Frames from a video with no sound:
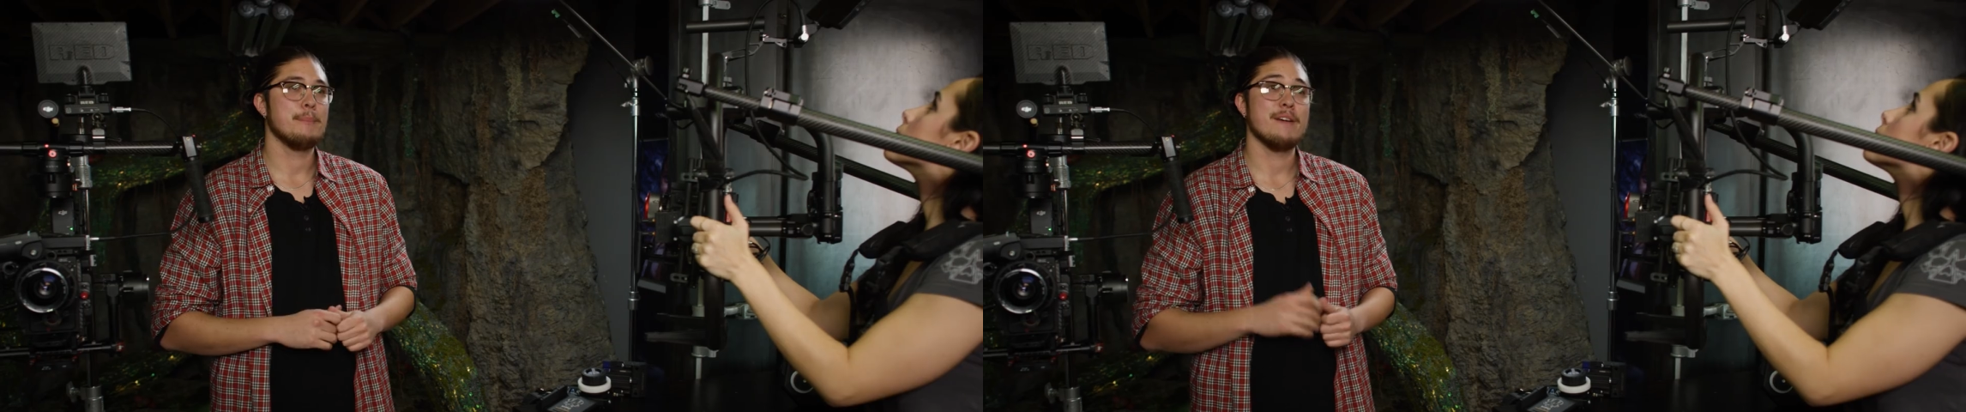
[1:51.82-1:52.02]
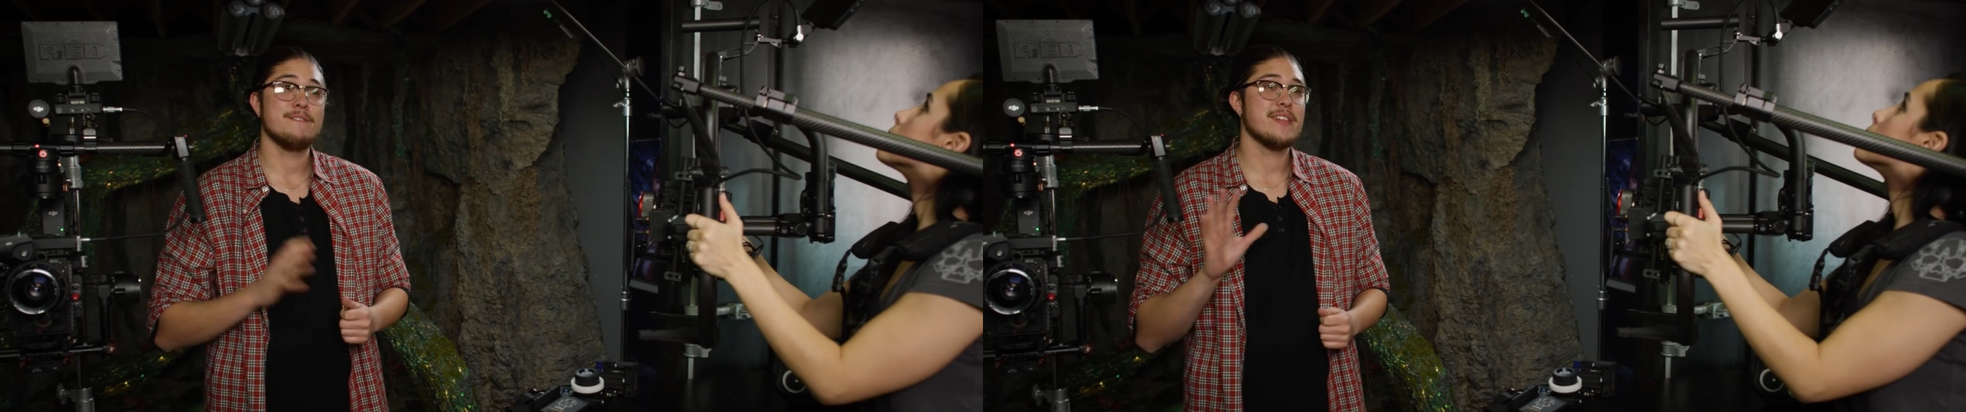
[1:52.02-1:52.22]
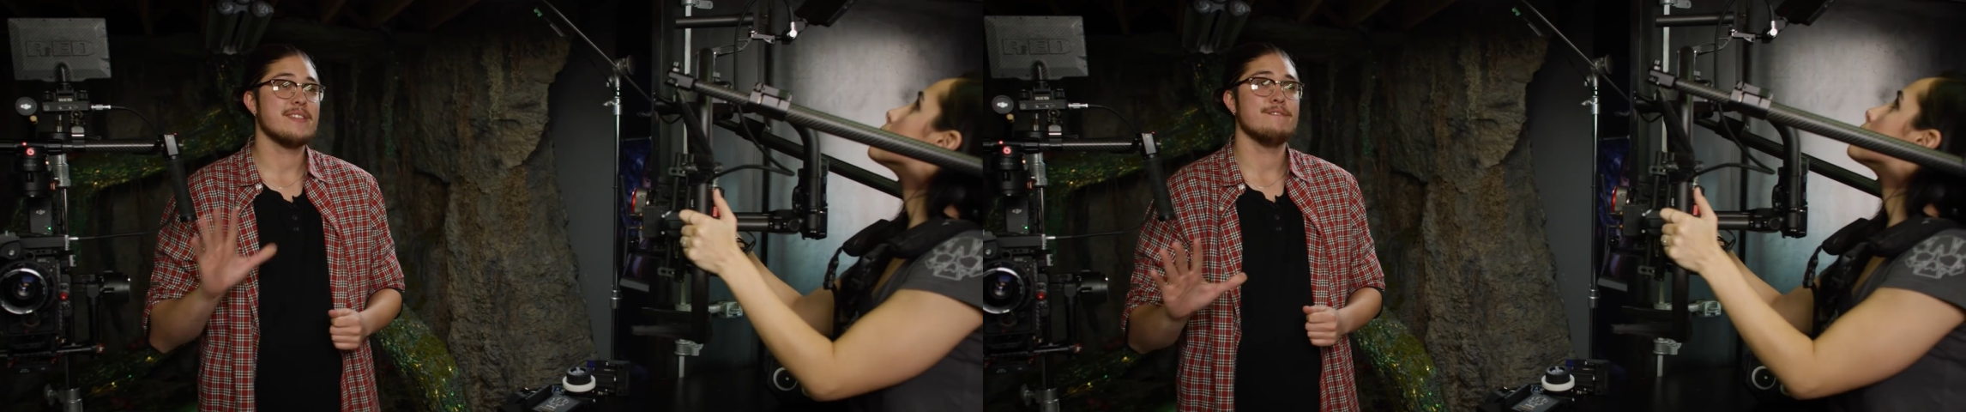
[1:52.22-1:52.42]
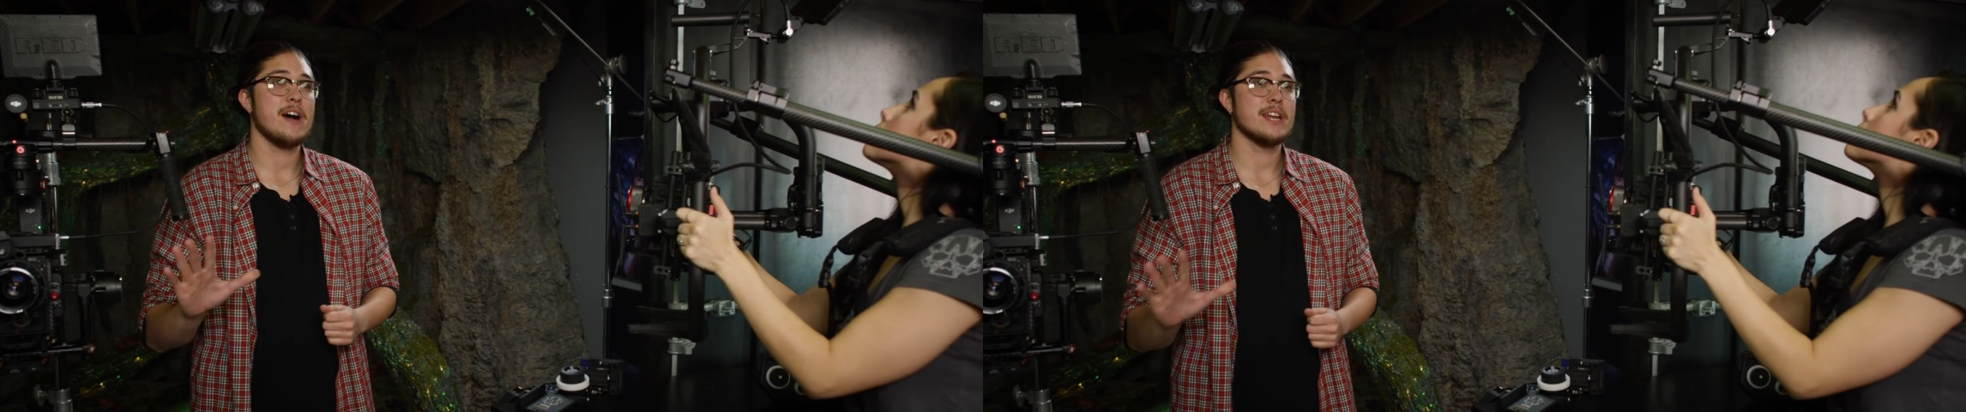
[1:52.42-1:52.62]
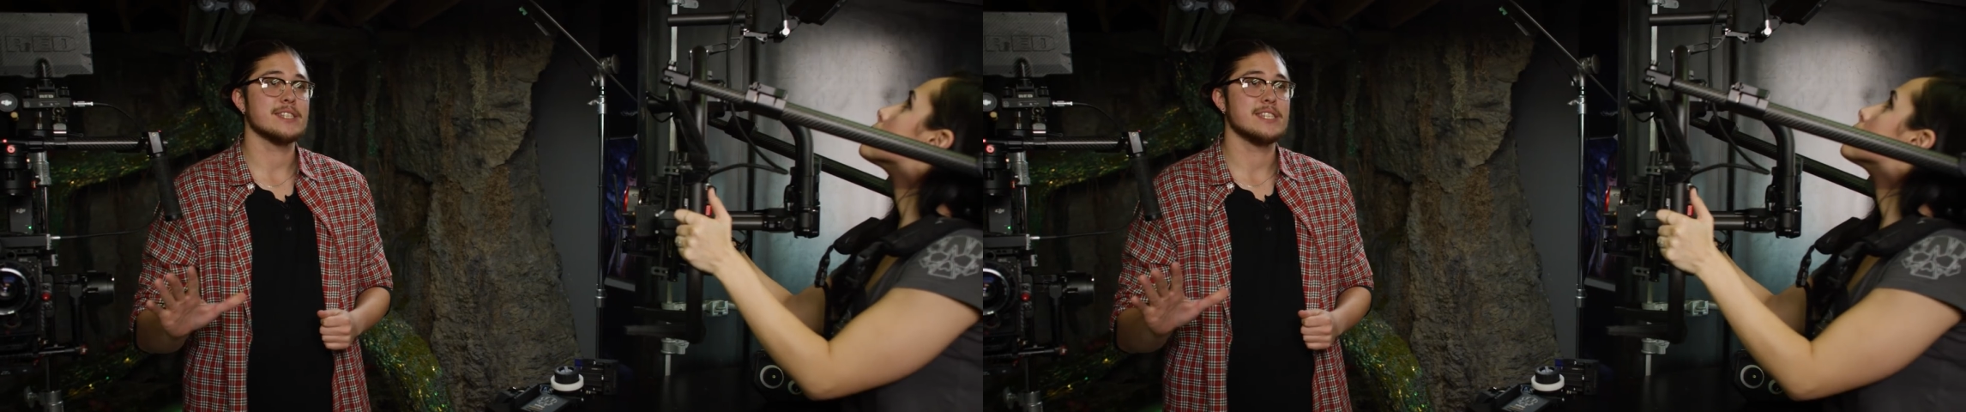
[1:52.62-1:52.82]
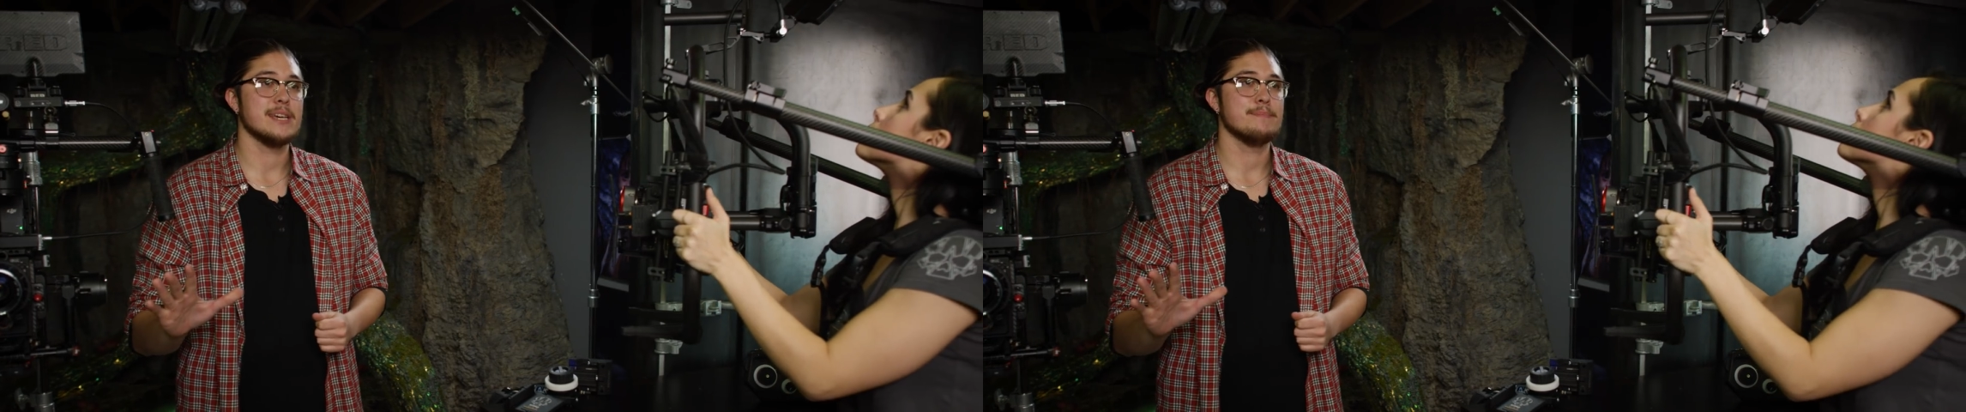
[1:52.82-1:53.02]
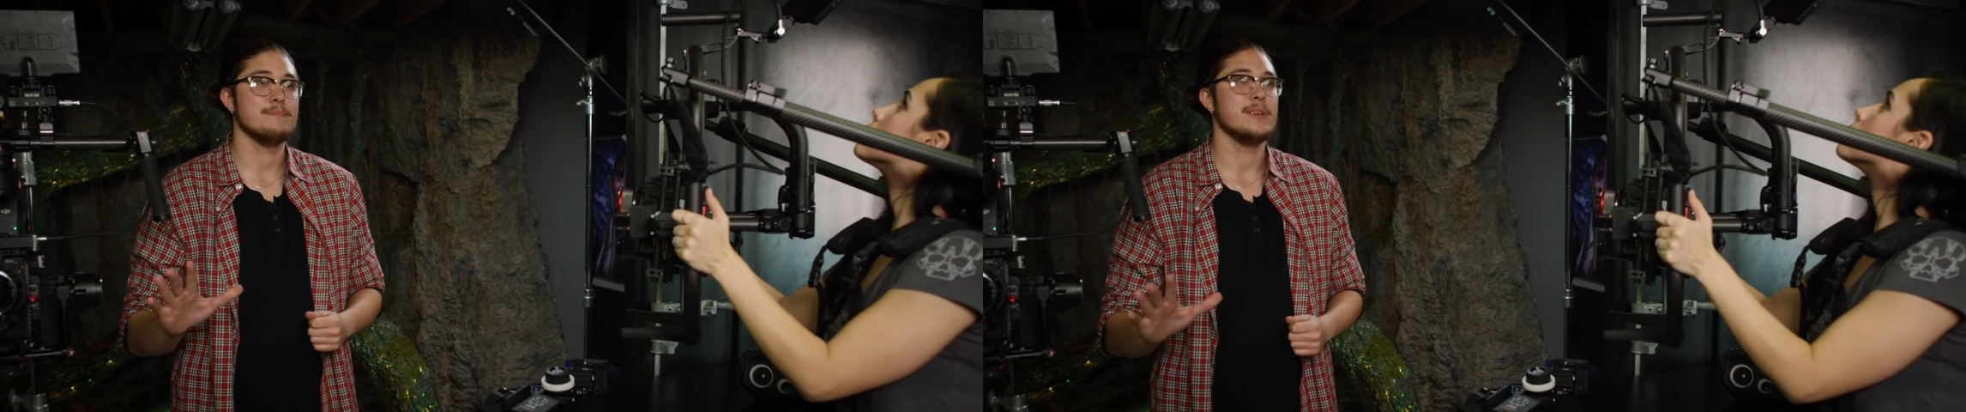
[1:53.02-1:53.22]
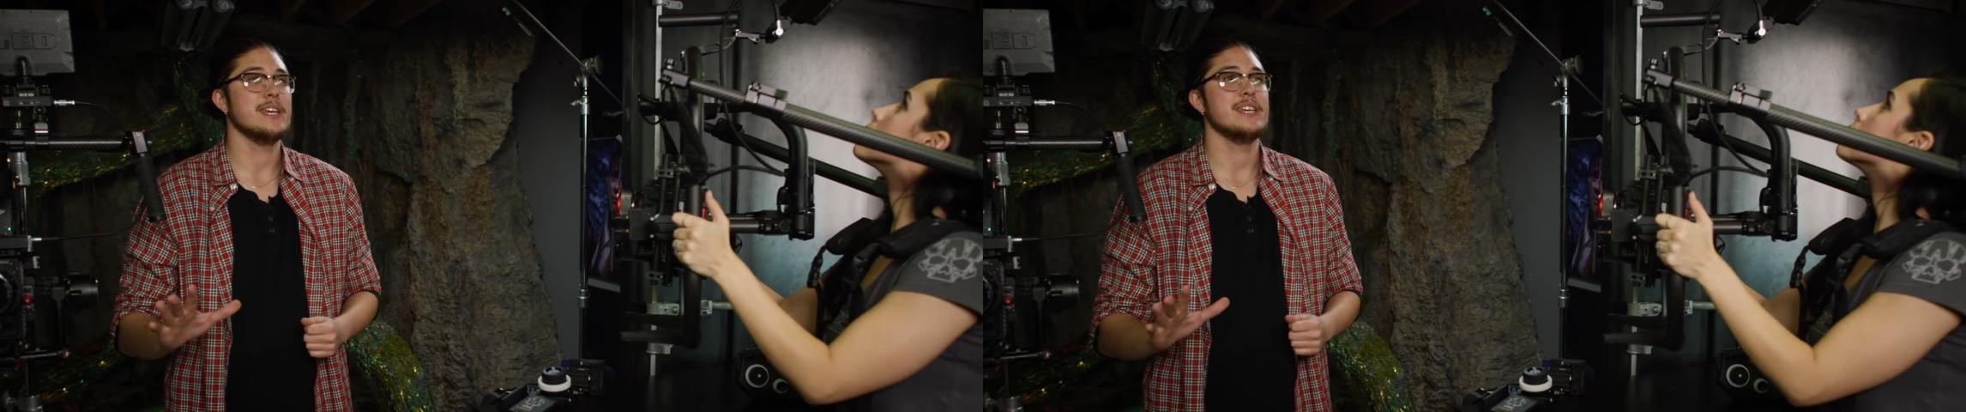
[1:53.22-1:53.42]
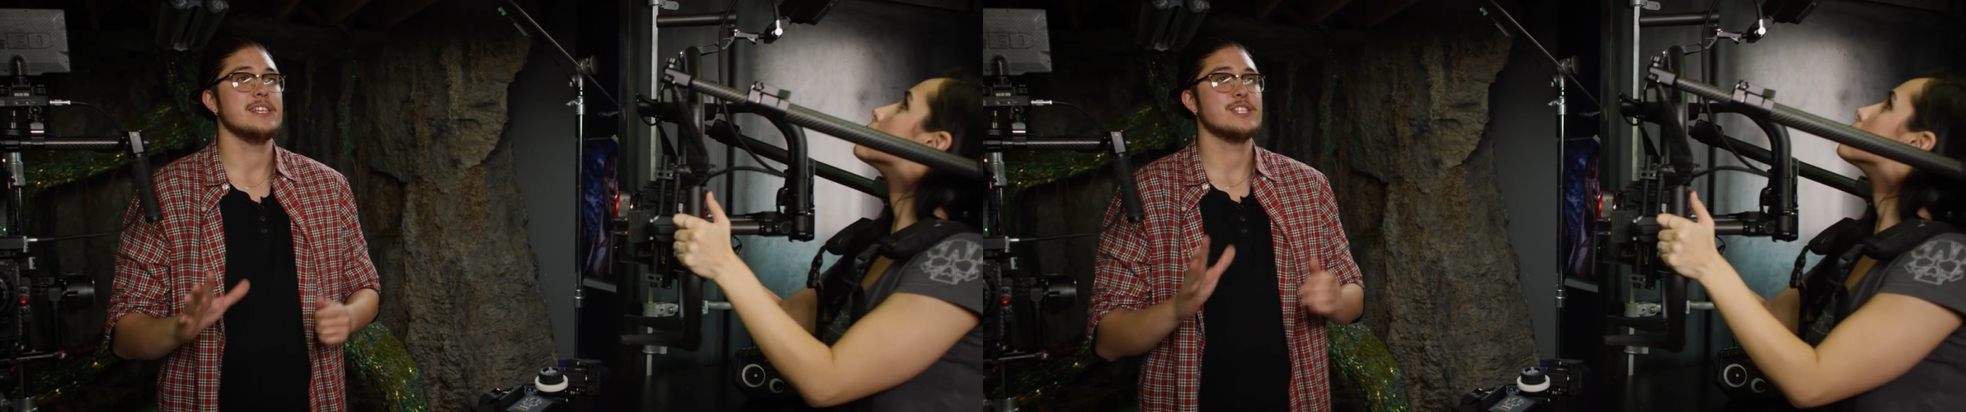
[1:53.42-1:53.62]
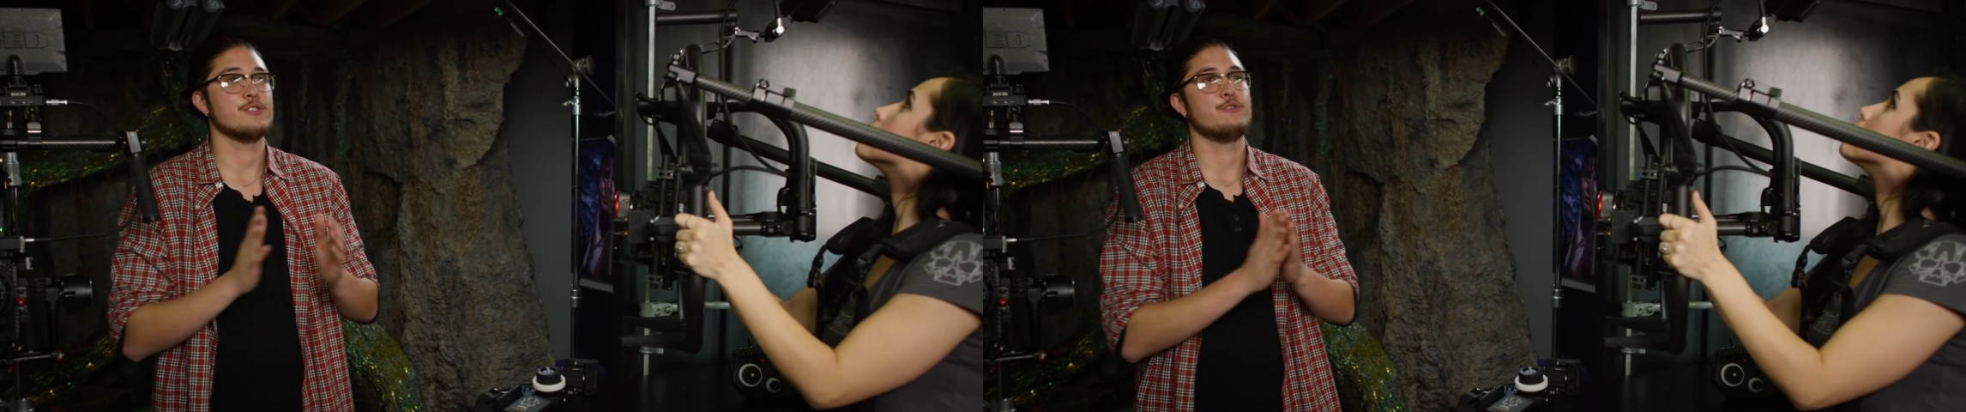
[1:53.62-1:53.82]
My 5th and final tip
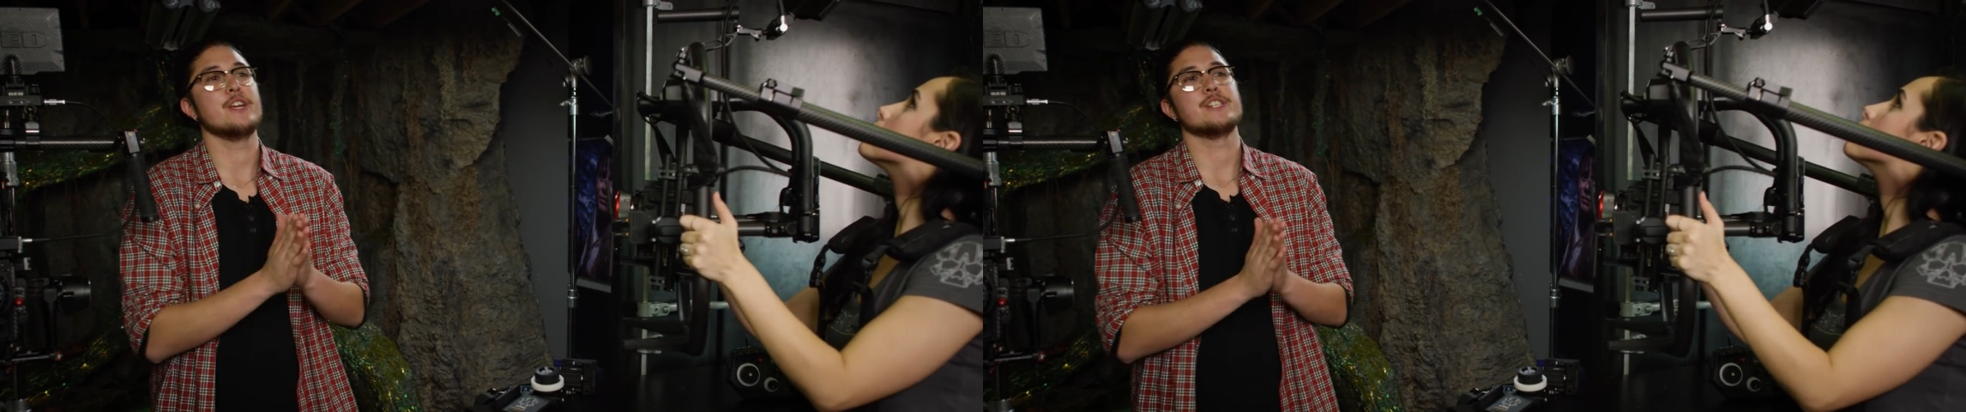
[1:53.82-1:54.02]
is to free